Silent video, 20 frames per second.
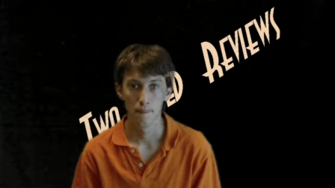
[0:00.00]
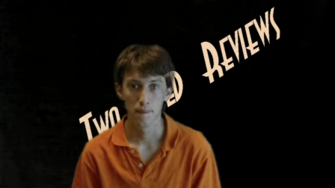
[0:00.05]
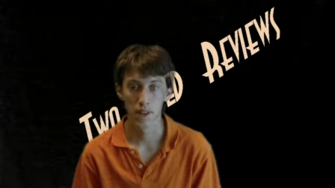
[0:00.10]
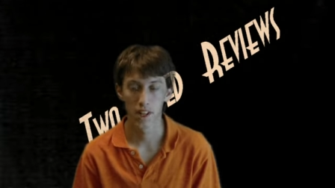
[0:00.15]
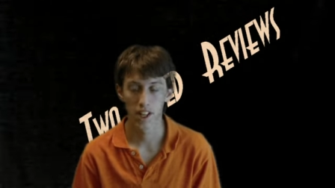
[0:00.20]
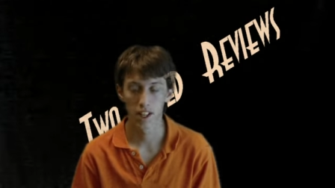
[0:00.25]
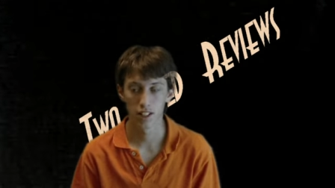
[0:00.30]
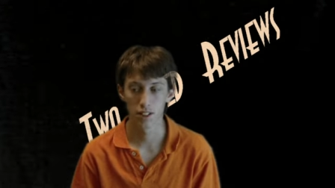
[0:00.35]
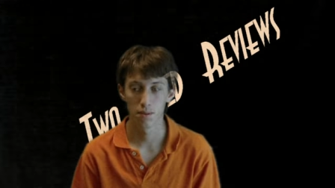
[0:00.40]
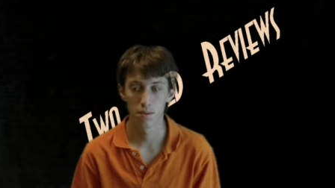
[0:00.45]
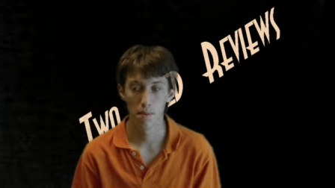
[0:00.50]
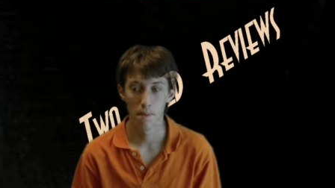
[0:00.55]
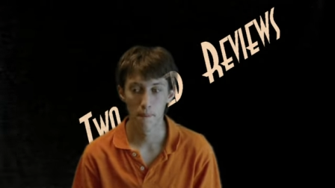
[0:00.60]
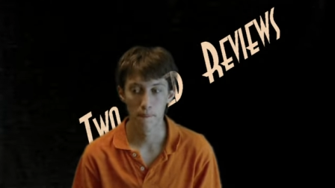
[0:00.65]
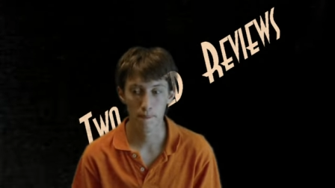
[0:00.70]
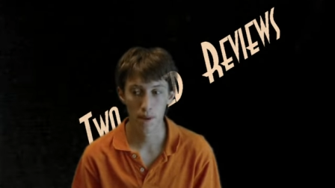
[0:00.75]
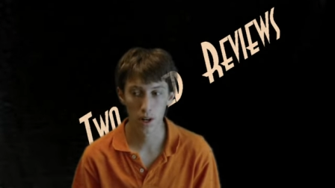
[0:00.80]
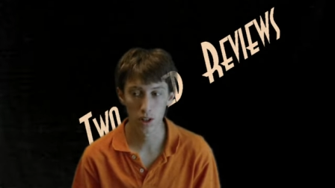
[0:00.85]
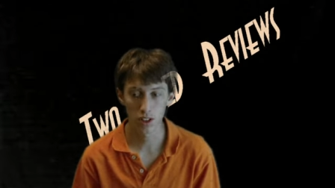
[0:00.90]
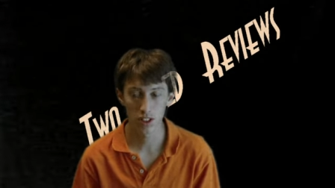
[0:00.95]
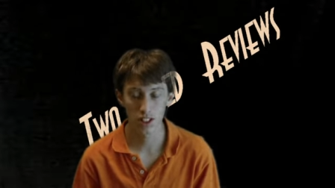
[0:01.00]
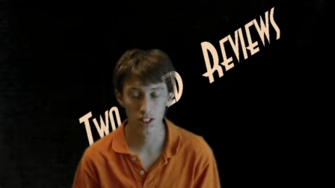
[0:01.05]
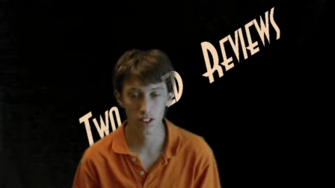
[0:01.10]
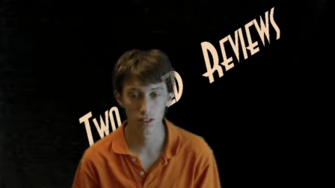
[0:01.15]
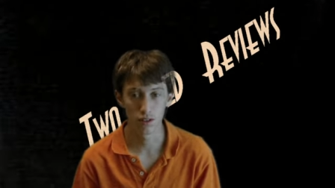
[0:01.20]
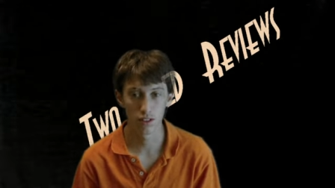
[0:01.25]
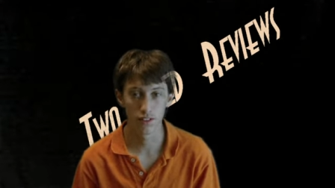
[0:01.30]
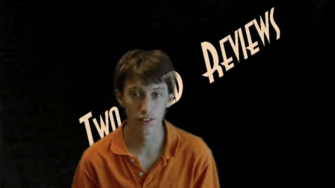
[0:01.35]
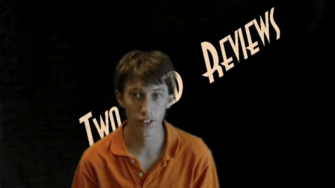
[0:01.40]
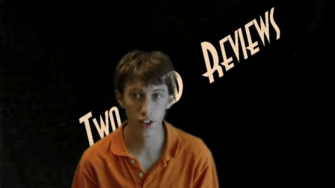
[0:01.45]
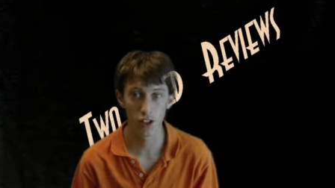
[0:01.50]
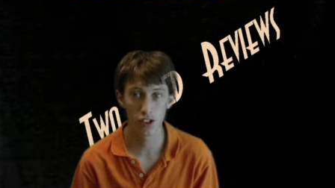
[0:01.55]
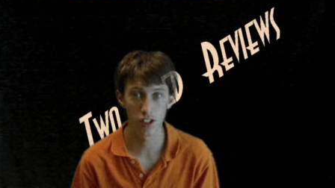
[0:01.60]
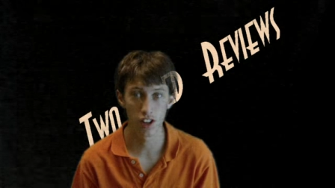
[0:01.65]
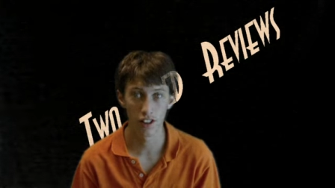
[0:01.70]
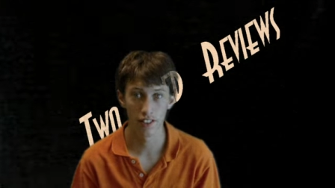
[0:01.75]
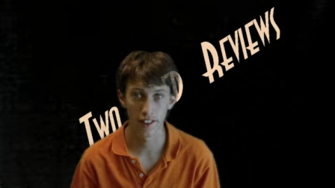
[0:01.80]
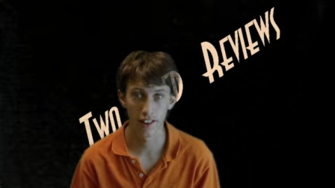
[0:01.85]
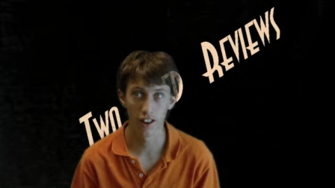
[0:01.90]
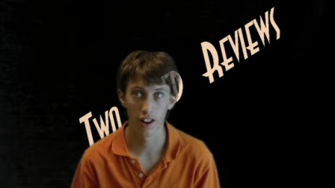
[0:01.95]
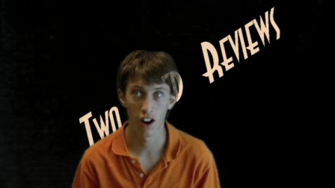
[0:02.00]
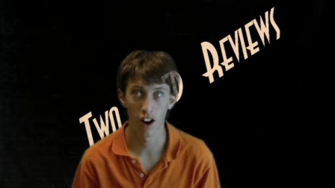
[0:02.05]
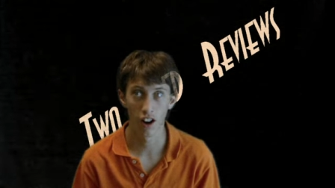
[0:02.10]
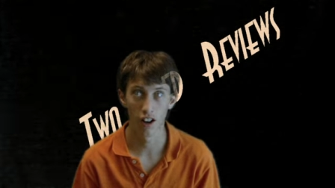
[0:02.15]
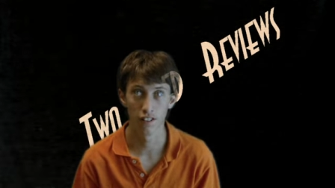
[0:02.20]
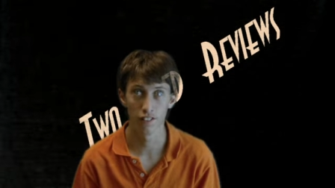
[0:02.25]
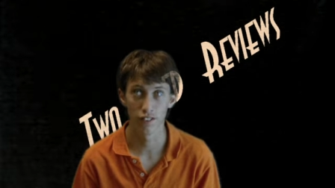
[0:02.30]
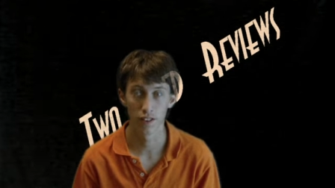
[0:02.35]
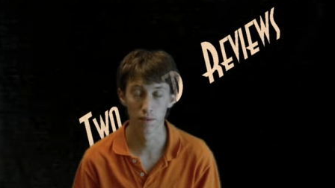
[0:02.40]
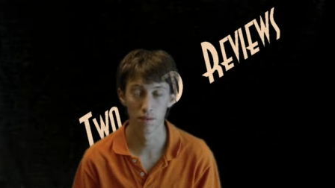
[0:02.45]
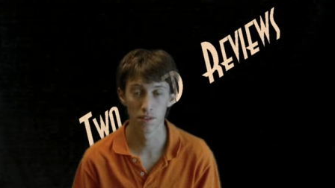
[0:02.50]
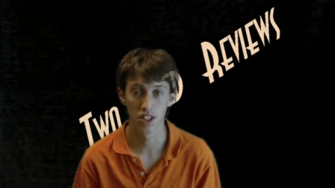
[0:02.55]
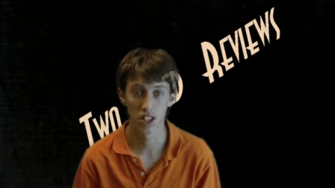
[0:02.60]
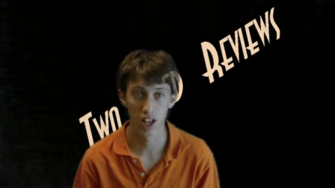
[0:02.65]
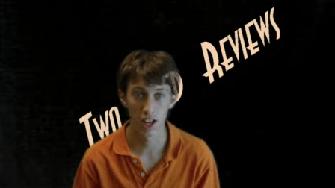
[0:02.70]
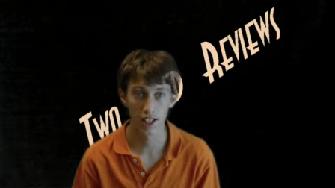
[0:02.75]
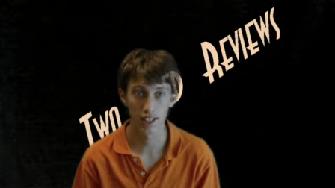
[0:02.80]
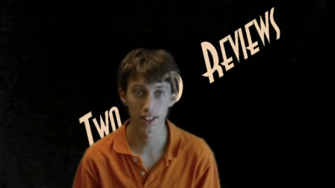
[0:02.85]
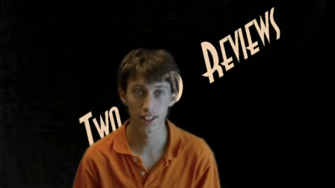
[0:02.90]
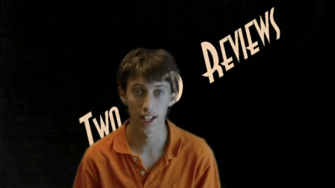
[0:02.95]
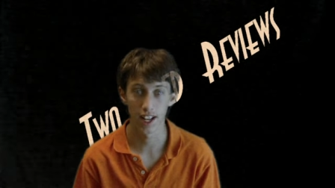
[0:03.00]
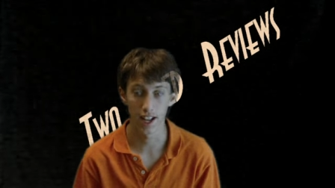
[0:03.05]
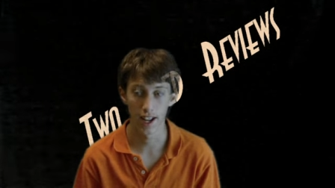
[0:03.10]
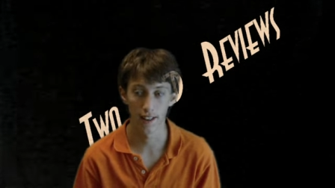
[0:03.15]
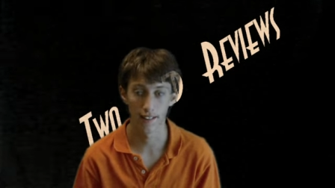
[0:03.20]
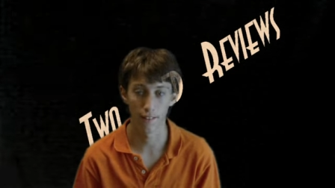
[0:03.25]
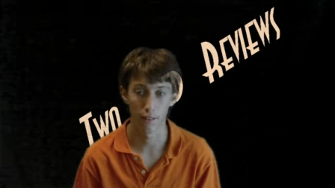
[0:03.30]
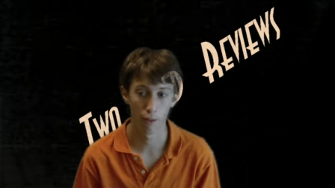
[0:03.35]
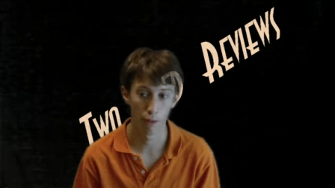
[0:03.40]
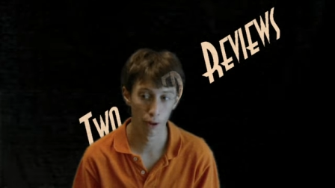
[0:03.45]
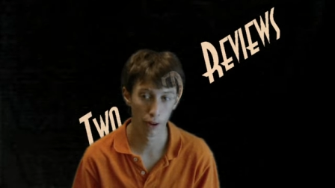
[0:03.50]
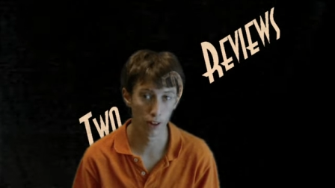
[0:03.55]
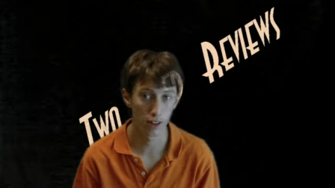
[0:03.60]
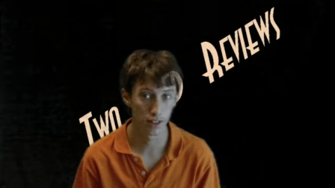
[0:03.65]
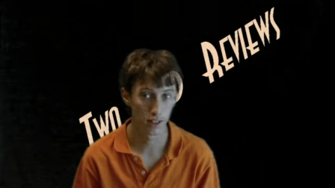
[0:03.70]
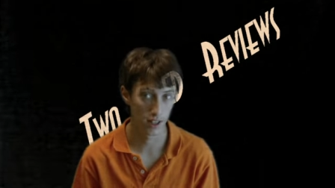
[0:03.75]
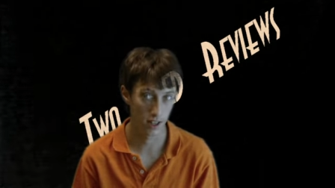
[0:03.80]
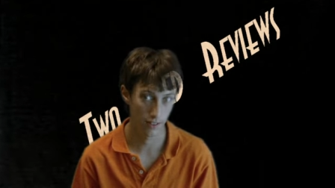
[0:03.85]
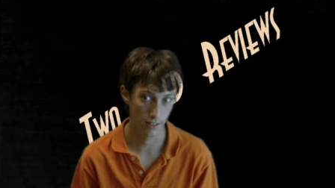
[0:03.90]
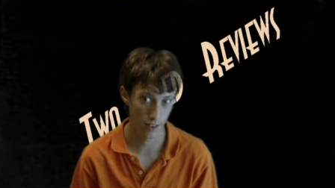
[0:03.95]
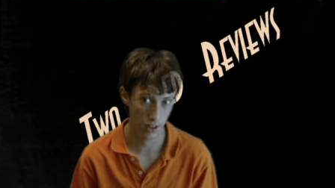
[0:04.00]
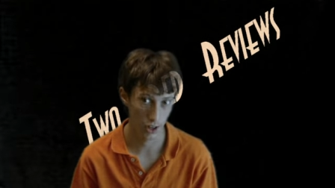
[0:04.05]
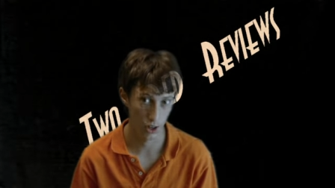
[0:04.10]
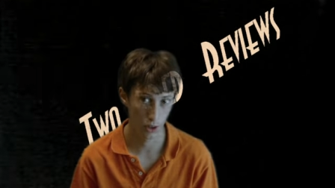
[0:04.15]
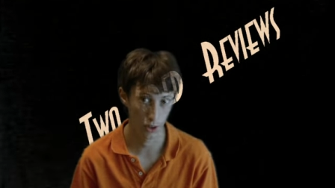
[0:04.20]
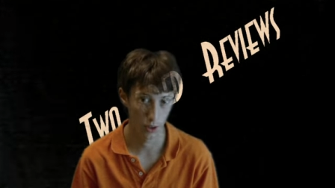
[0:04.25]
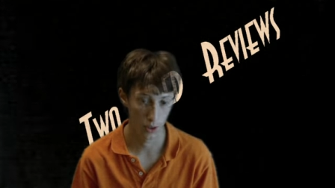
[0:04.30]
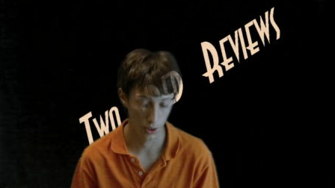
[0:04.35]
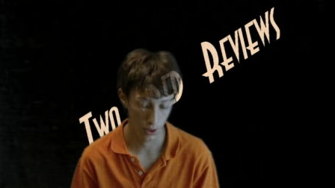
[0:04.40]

Because most of the reviews out there are from just a worldly view.